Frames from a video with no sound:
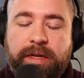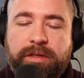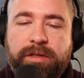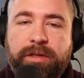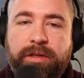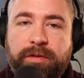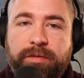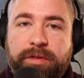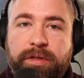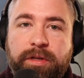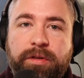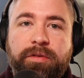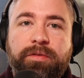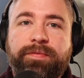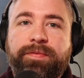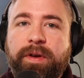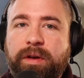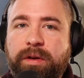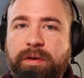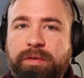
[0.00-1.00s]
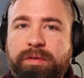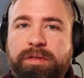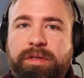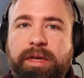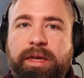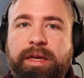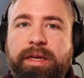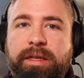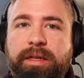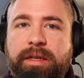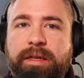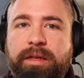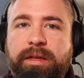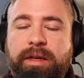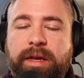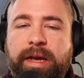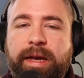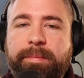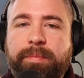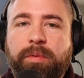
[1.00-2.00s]
You can actually do two phones
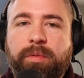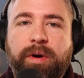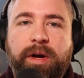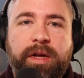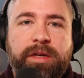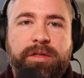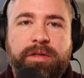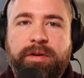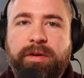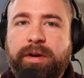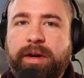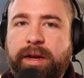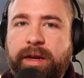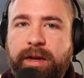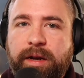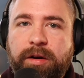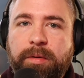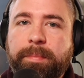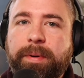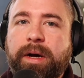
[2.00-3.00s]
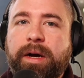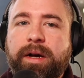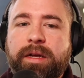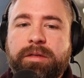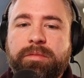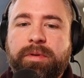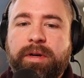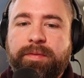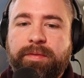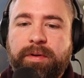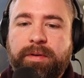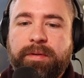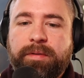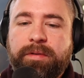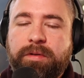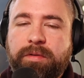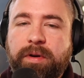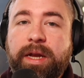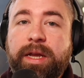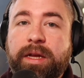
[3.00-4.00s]
and the Apple Watch and your AirPods,
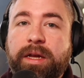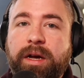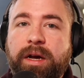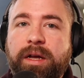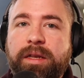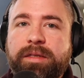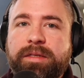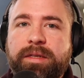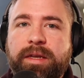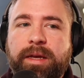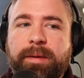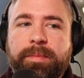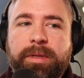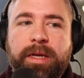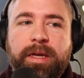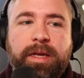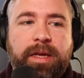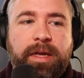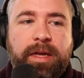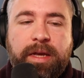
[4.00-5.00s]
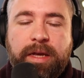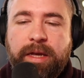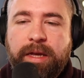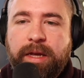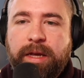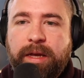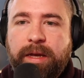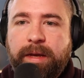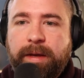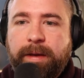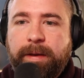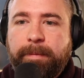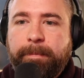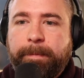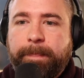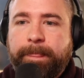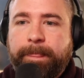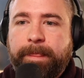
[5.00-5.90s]
whatever. Great concept. Yeah.